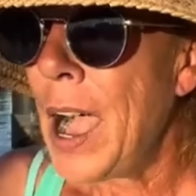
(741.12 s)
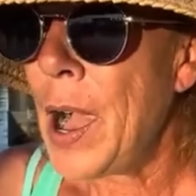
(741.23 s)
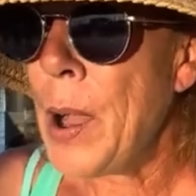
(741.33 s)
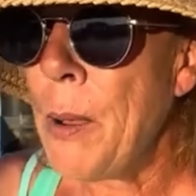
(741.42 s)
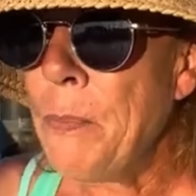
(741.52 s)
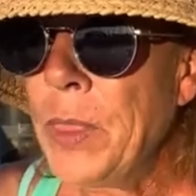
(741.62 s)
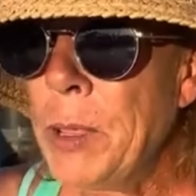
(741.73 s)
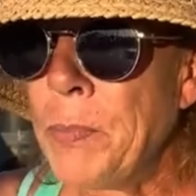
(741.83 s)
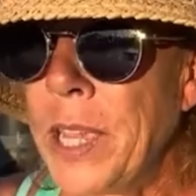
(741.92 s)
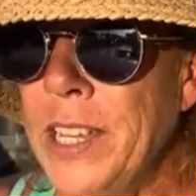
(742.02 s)

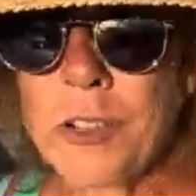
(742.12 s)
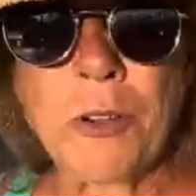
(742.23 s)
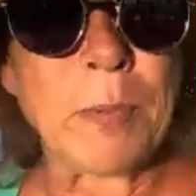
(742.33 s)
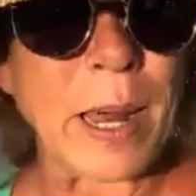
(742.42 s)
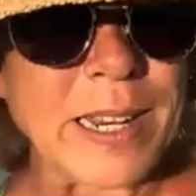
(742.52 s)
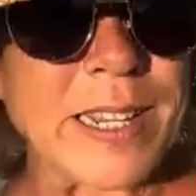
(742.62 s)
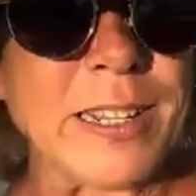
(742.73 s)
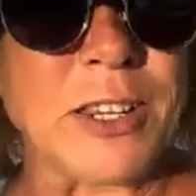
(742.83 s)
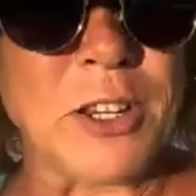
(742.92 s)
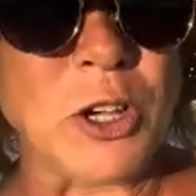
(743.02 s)
But he sort of plays
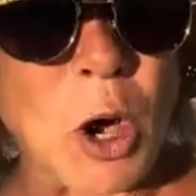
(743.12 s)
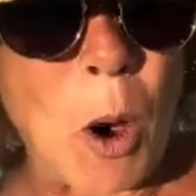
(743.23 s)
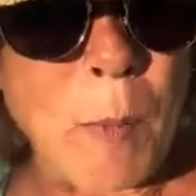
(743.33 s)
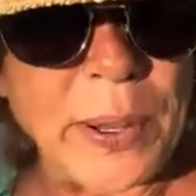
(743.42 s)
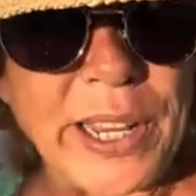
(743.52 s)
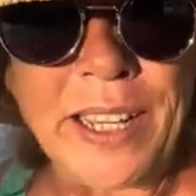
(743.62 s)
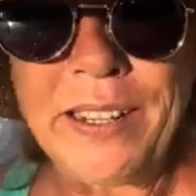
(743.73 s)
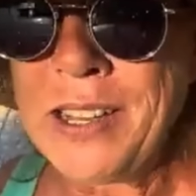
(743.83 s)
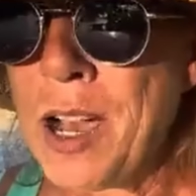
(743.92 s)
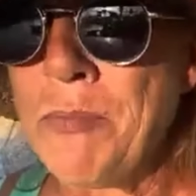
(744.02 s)
this gobby,
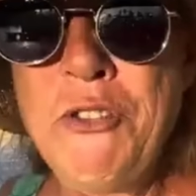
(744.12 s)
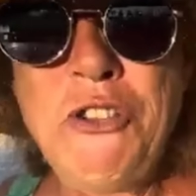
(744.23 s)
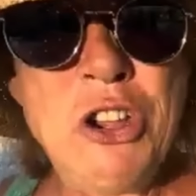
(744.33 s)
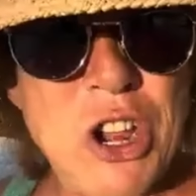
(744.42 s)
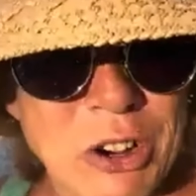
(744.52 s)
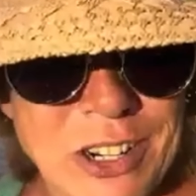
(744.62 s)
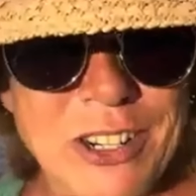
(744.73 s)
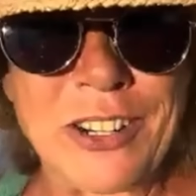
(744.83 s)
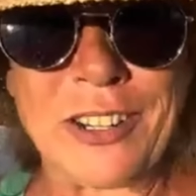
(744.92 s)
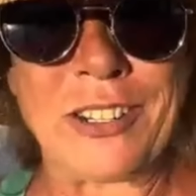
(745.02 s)

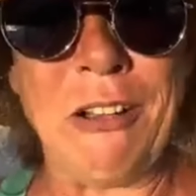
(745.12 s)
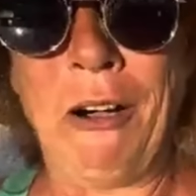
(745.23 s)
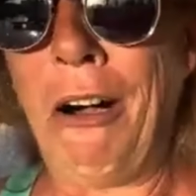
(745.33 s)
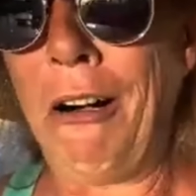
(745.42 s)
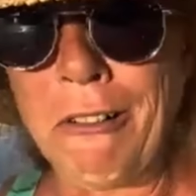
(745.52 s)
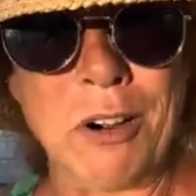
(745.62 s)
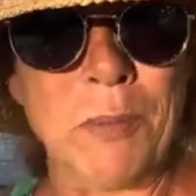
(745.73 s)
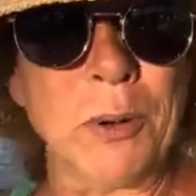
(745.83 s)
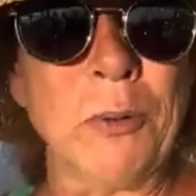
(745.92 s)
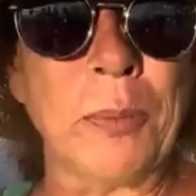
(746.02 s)
obnoxious,
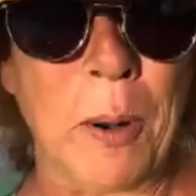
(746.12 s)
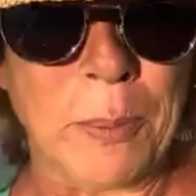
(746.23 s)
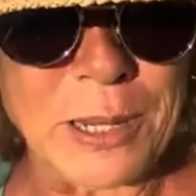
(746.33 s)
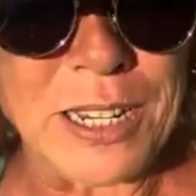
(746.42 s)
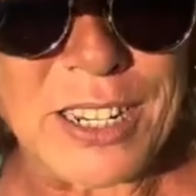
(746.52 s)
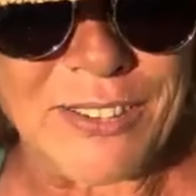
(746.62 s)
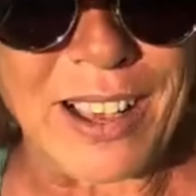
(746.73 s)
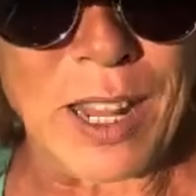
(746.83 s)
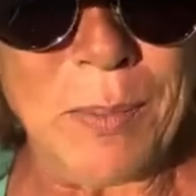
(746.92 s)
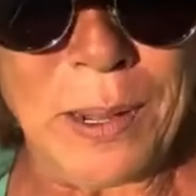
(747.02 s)
horrible property
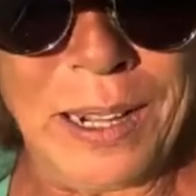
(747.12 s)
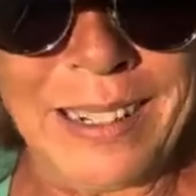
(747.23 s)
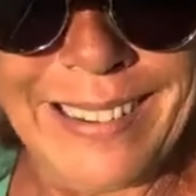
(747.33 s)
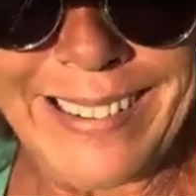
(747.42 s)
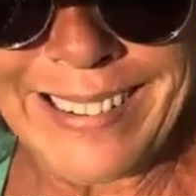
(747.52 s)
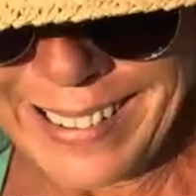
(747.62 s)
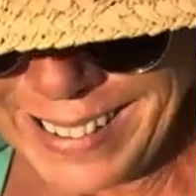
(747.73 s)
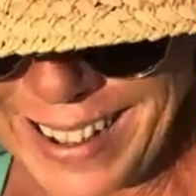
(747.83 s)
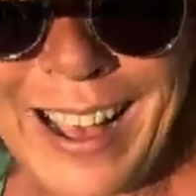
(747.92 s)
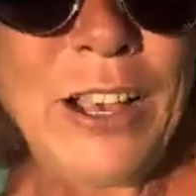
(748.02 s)
developer
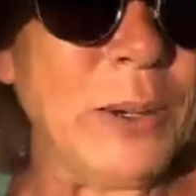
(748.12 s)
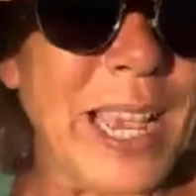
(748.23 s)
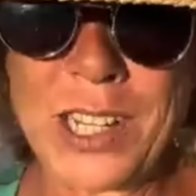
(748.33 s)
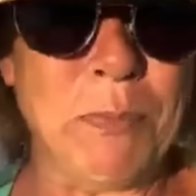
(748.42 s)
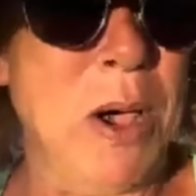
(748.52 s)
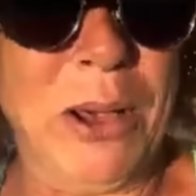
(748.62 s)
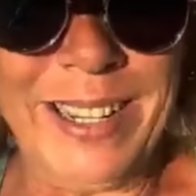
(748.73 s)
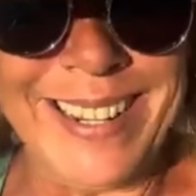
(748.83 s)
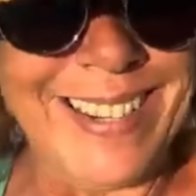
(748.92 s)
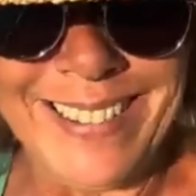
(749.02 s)
who gets
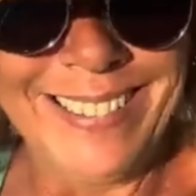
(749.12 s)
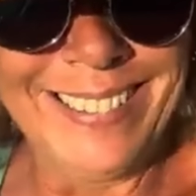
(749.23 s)
murdered.